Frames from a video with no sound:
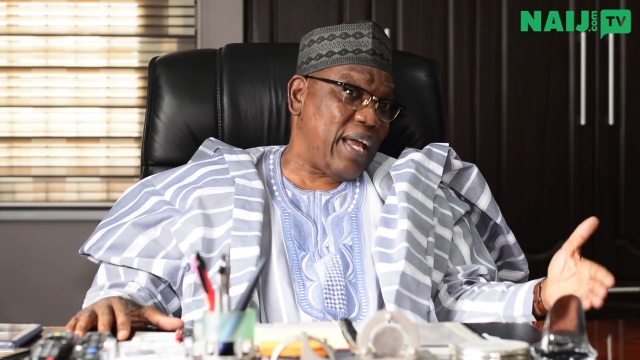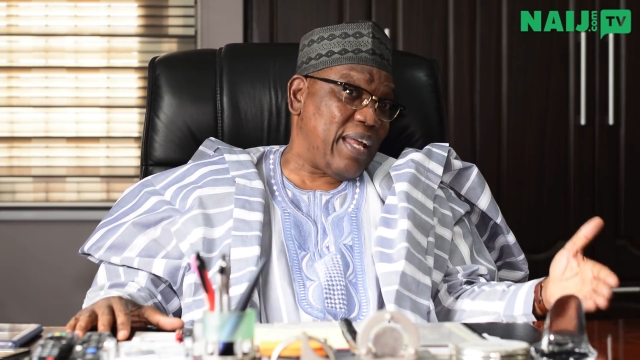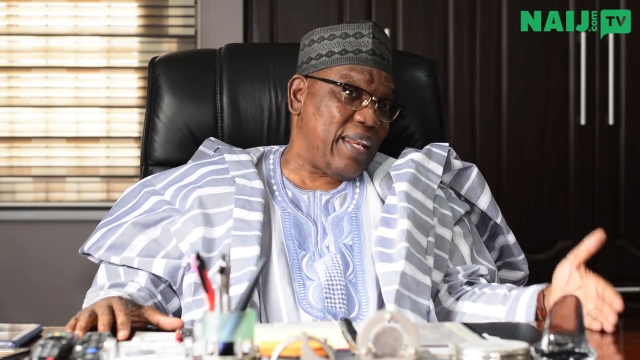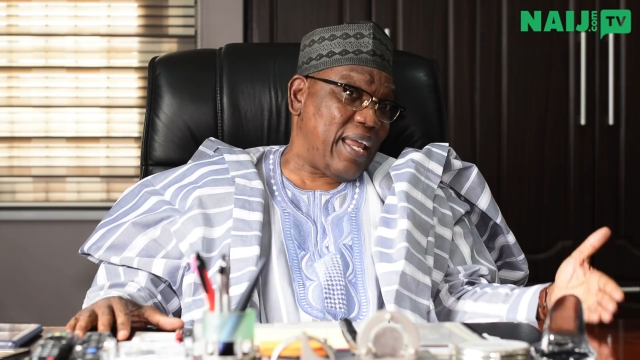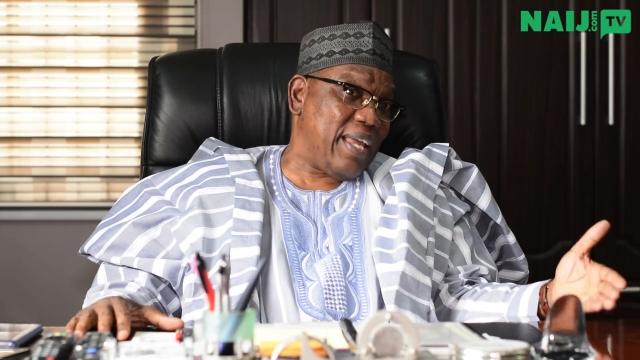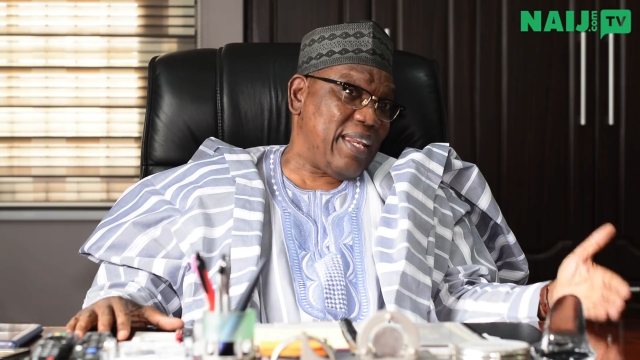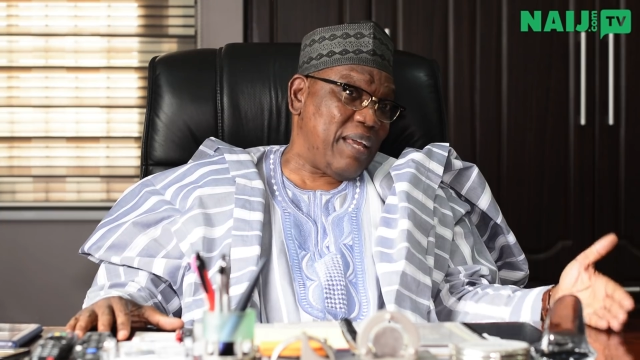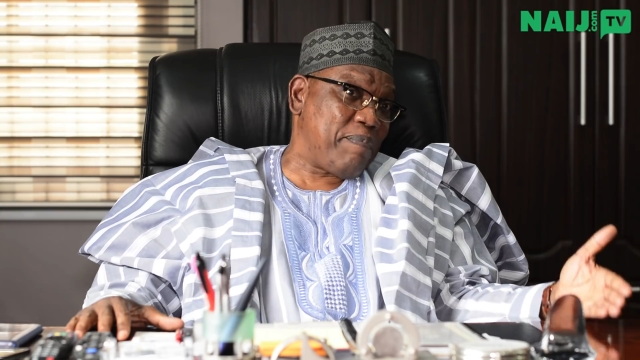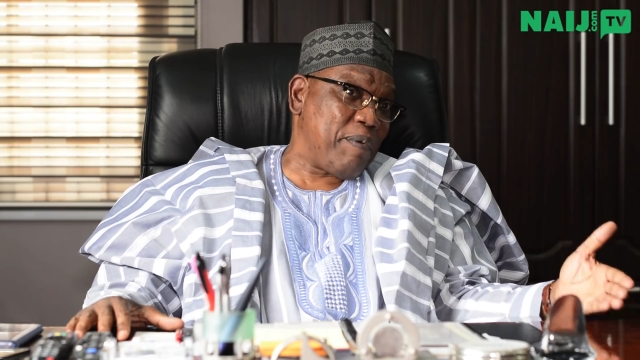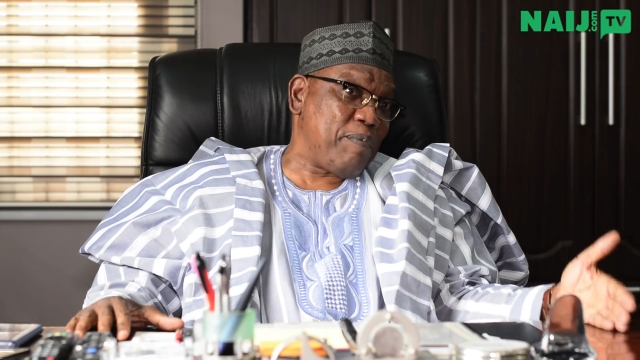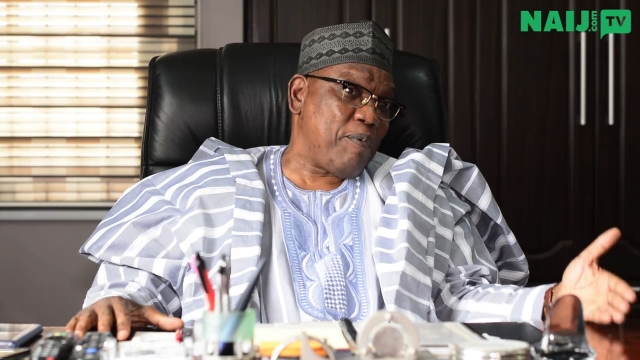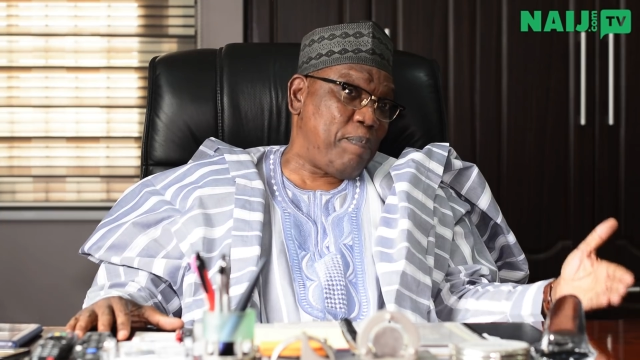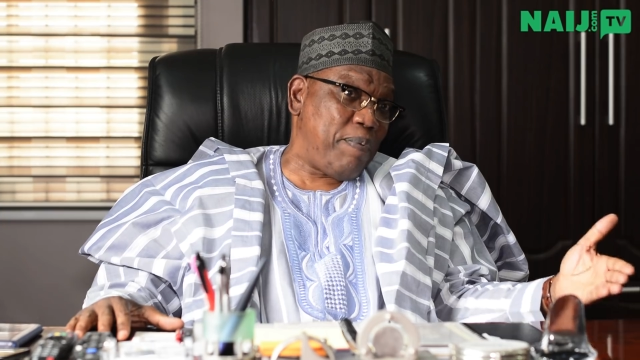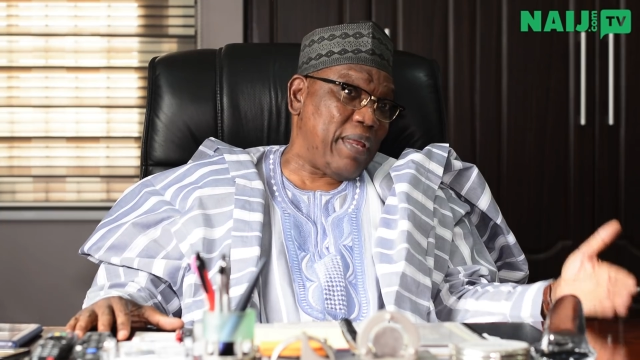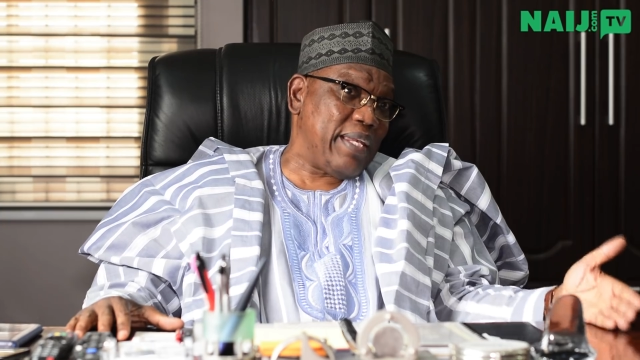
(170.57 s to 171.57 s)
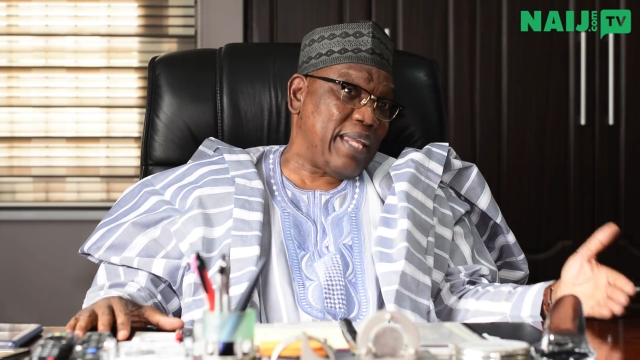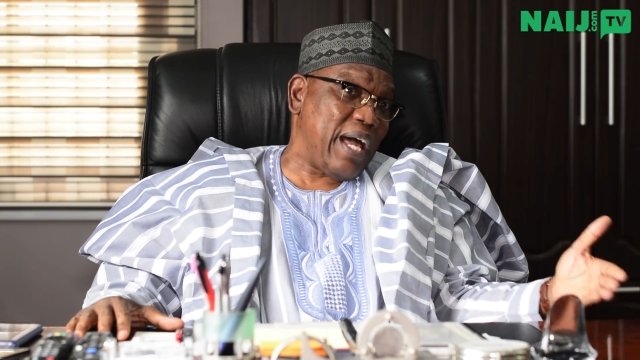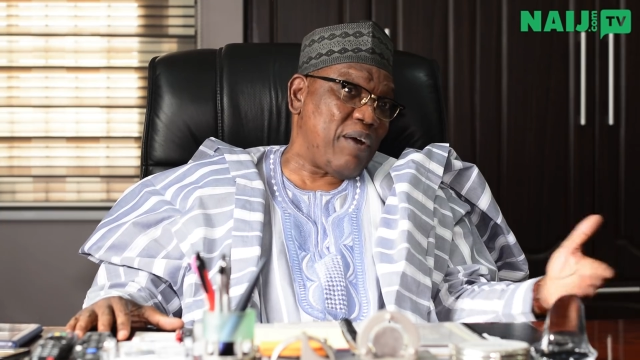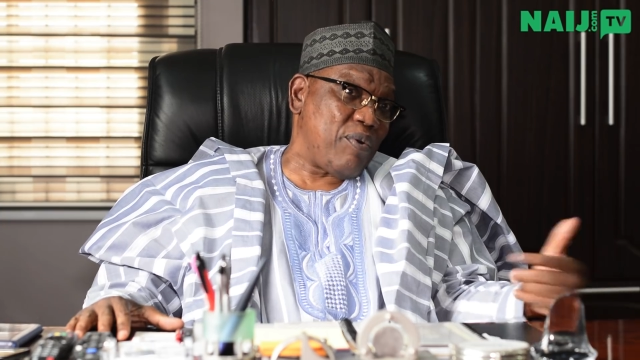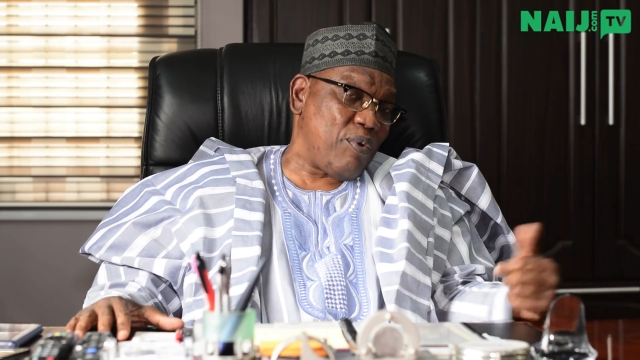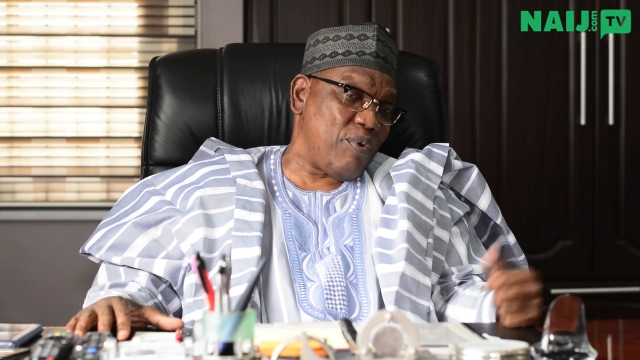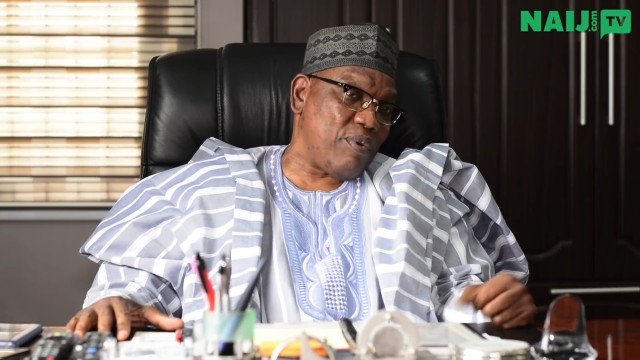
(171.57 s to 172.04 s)
and INEC people played
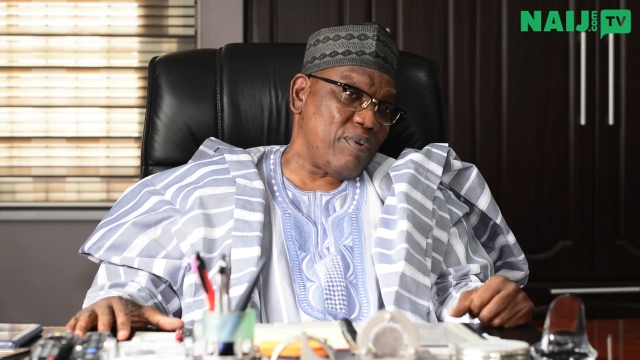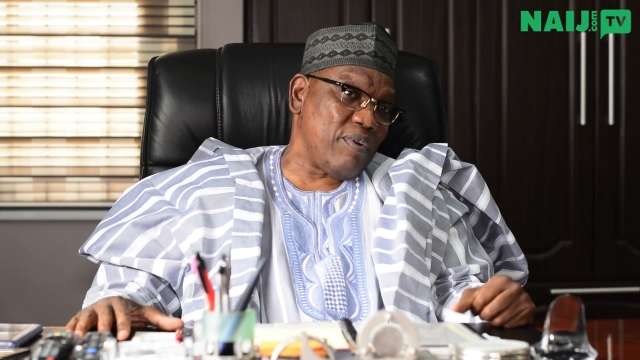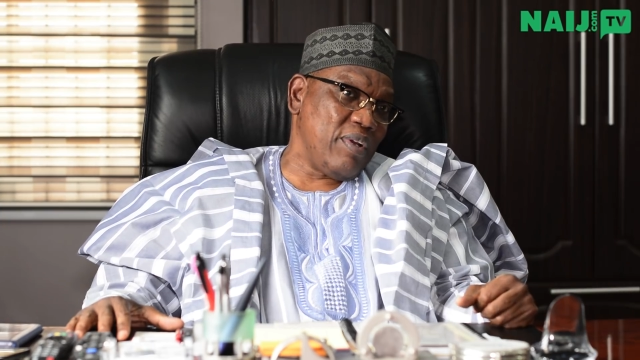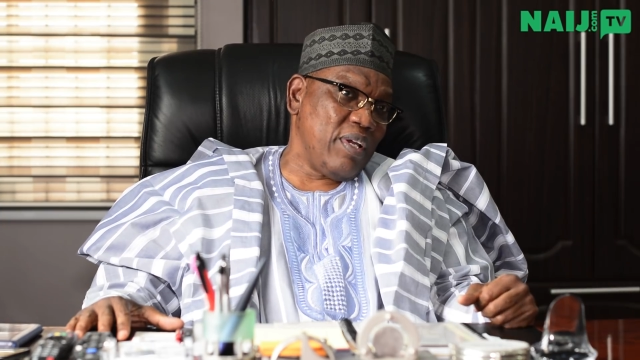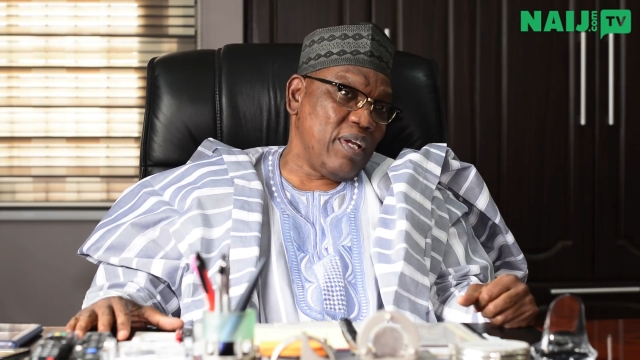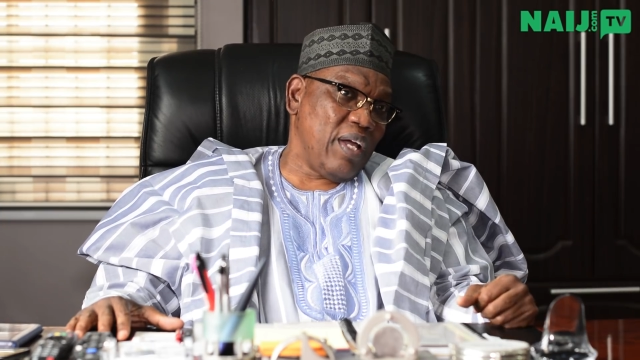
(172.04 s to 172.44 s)
that role.